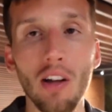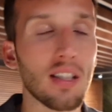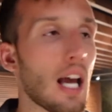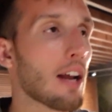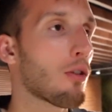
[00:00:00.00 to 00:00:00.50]

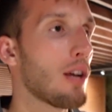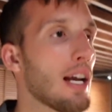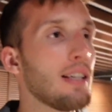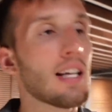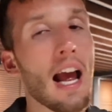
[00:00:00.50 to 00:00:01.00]
That
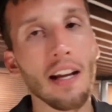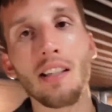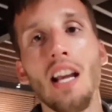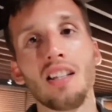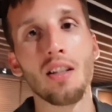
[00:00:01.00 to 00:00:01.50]
creates
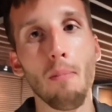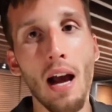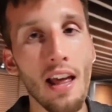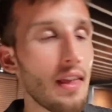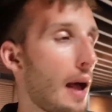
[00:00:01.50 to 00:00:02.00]
excess
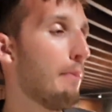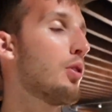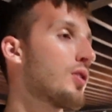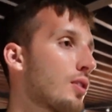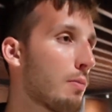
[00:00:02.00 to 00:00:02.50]
demand. That
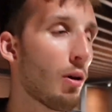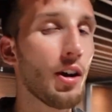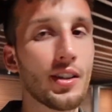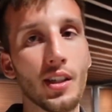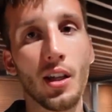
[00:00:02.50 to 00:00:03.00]
puts the
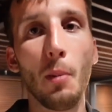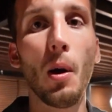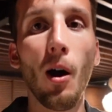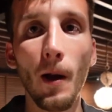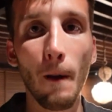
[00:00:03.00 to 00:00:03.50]
prices up
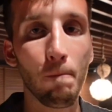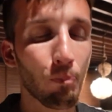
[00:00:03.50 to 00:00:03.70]
higher.